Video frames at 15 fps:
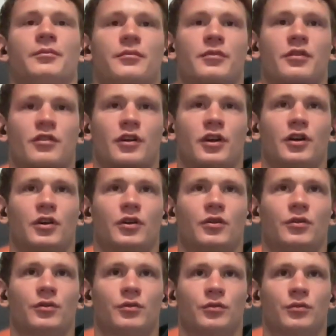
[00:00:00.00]

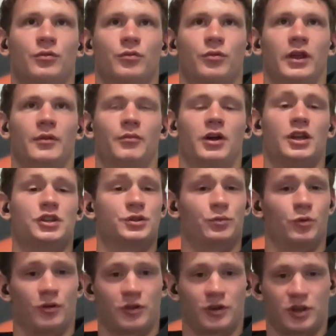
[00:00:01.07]
So we're branching
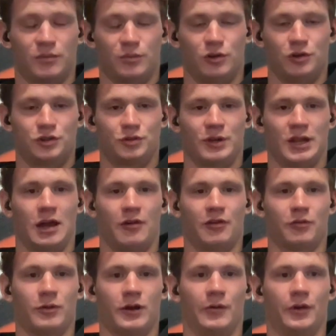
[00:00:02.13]
more into commercial now
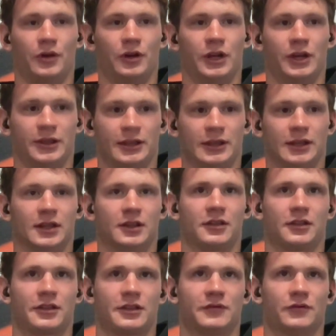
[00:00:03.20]
as well, and looking to get
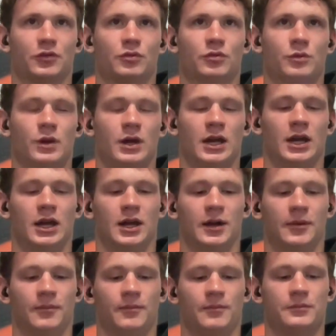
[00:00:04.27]
into civil,
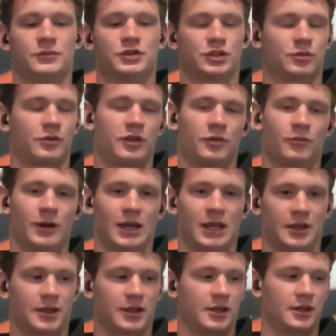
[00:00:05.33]
just within
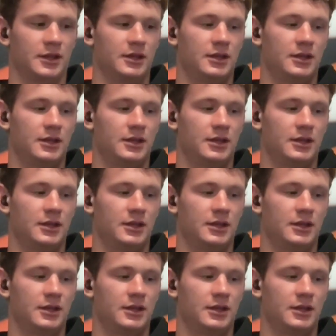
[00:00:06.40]
Wellington.